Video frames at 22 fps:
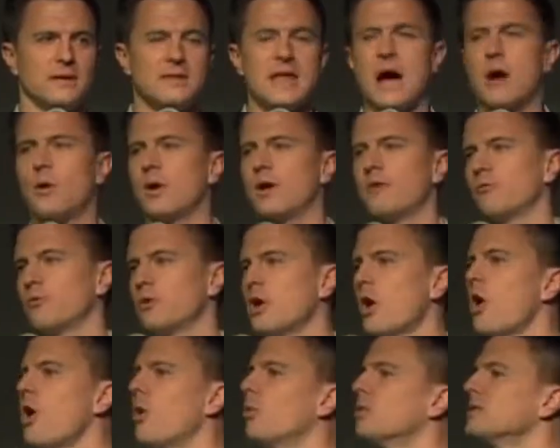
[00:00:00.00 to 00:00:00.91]
Now, if
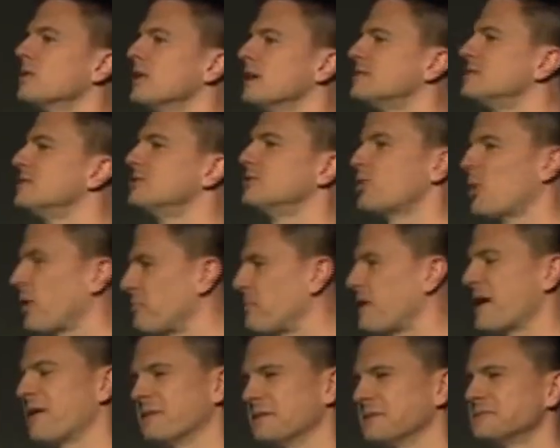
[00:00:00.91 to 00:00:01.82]
we all would listen to
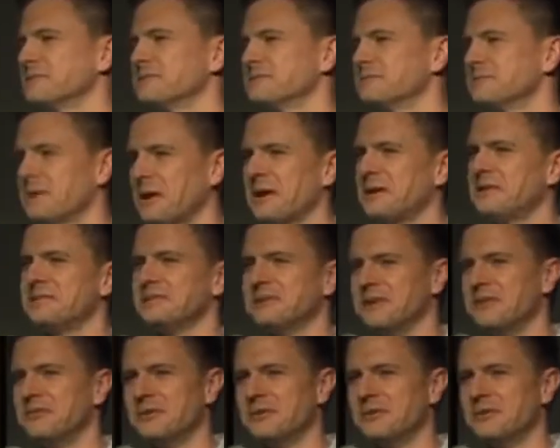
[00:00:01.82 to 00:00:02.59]
our parents, right?